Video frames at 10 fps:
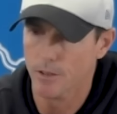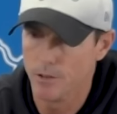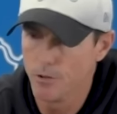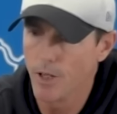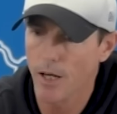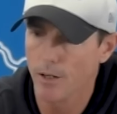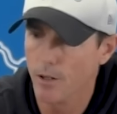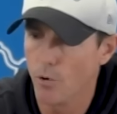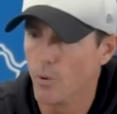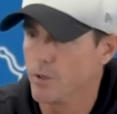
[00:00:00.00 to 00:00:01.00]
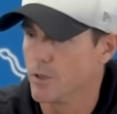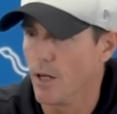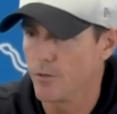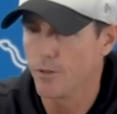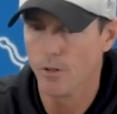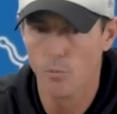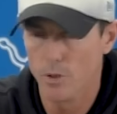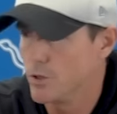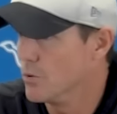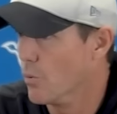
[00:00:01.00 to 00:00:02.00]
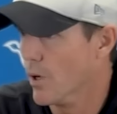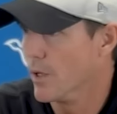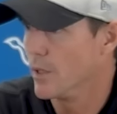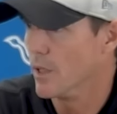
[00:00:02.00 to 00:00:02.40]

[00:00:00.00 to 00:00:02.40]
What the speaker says: you got to know what's out there and what you want,